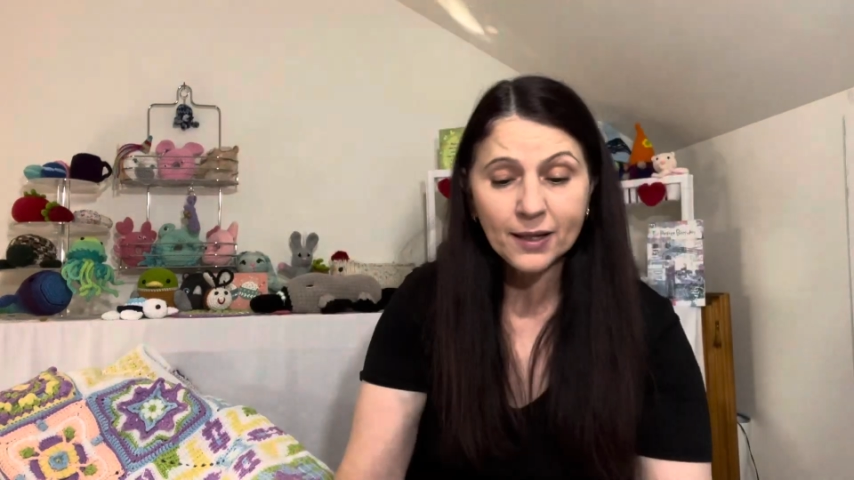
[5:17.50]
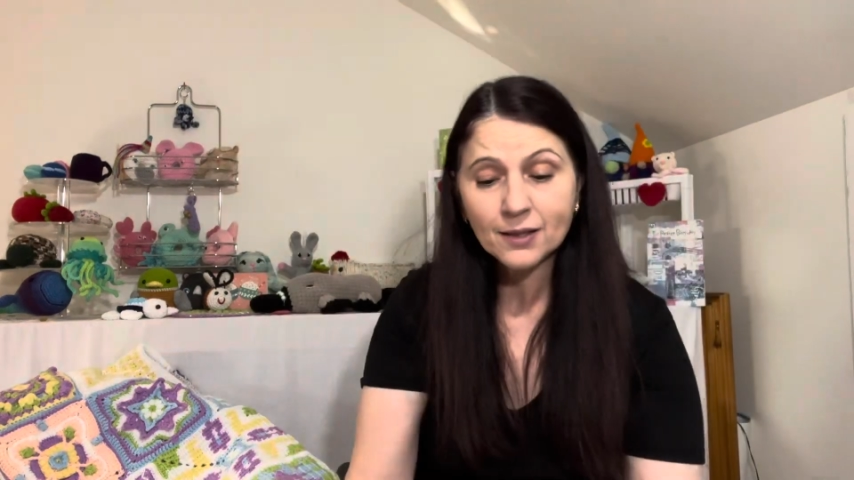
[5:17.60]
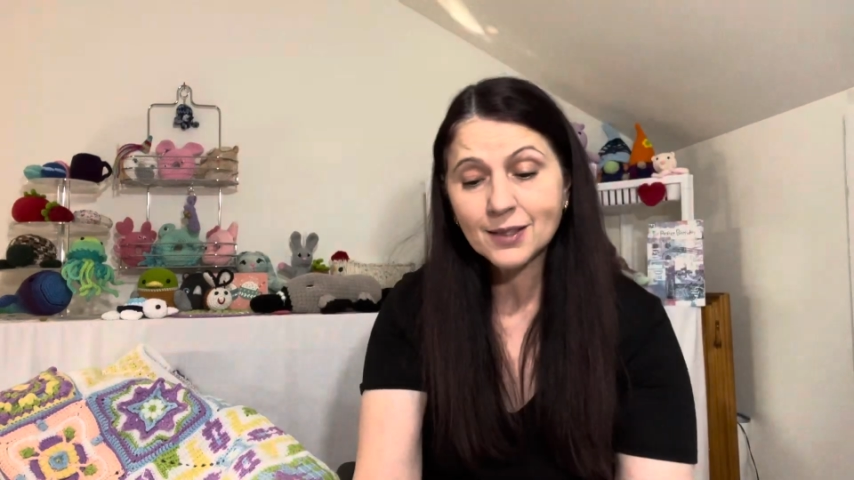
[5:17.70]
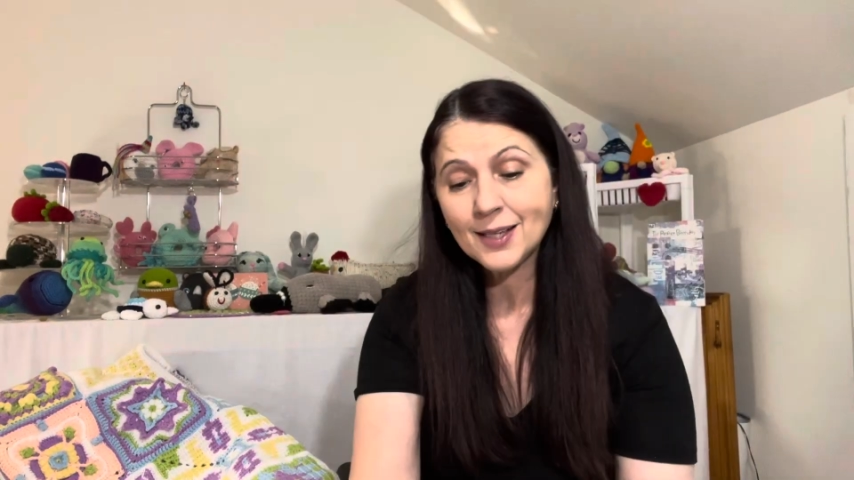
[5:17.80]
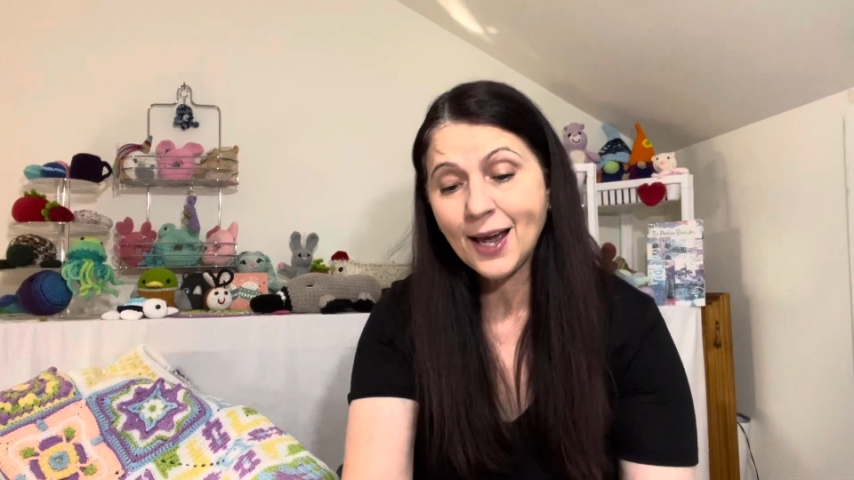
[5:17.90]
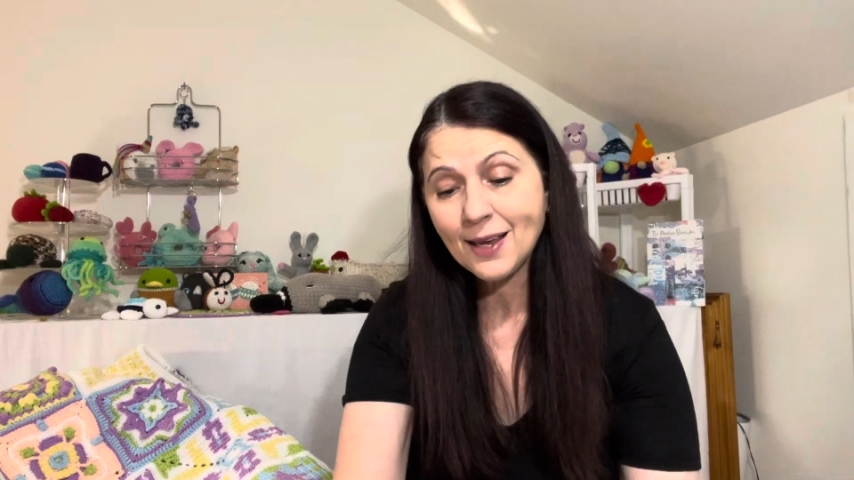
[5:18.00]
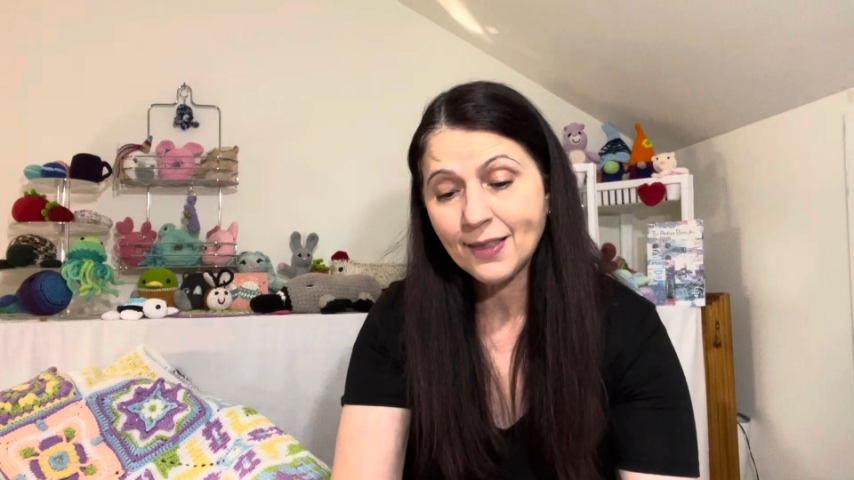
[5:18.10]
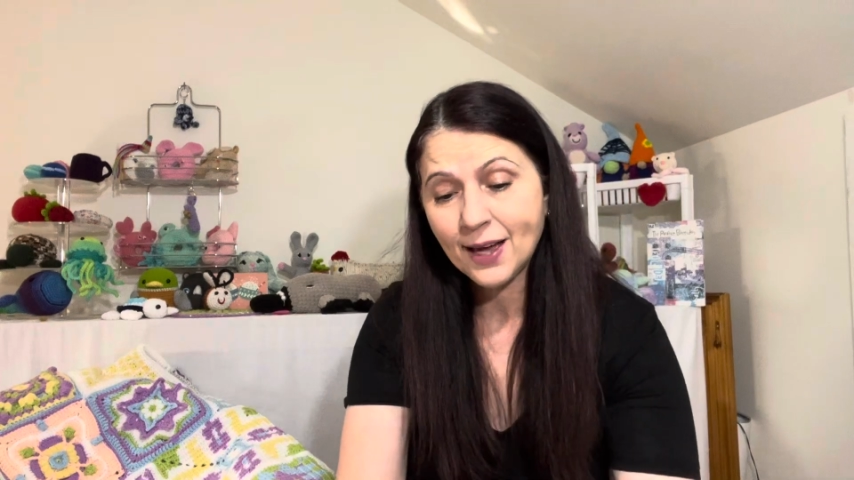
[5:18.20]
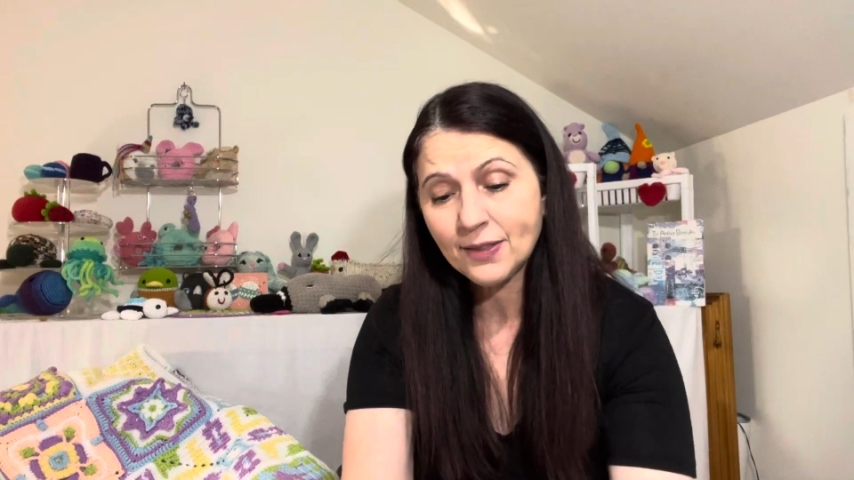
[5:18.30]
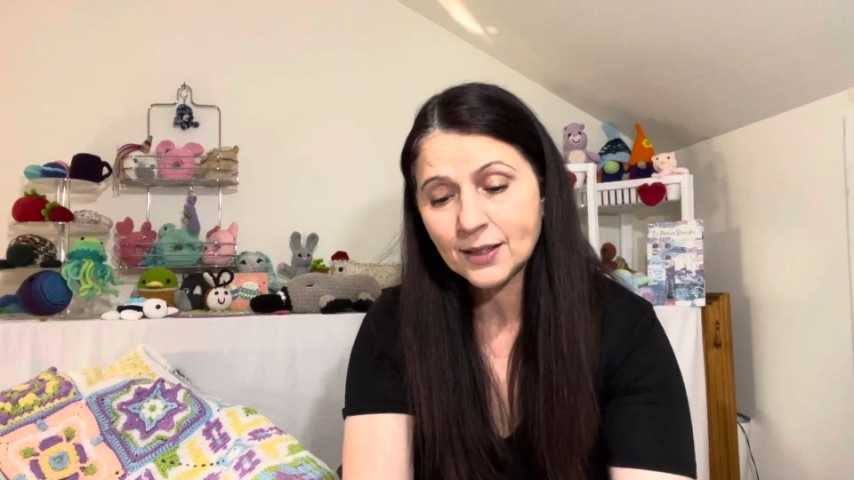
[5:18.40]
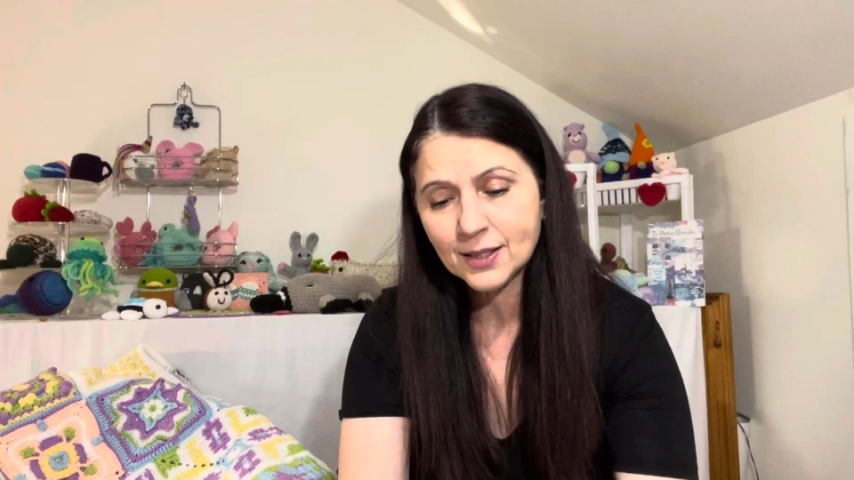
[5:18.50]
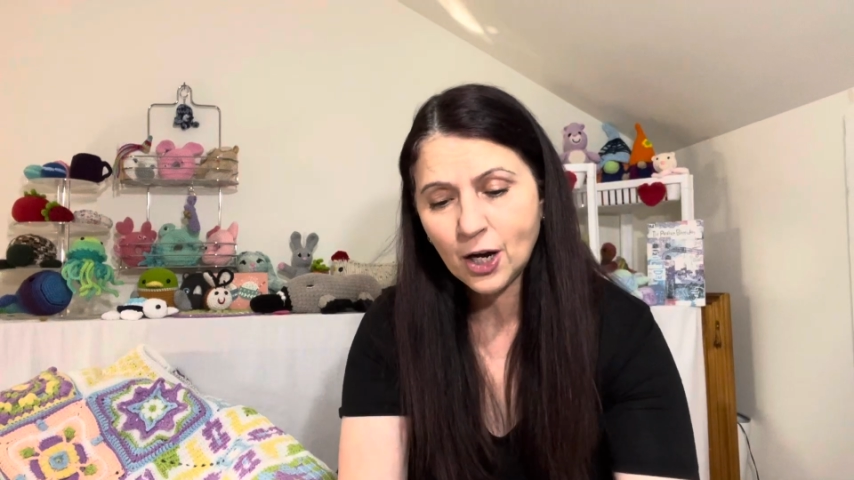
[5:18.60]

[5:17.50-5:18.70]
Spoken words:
in saying that, that's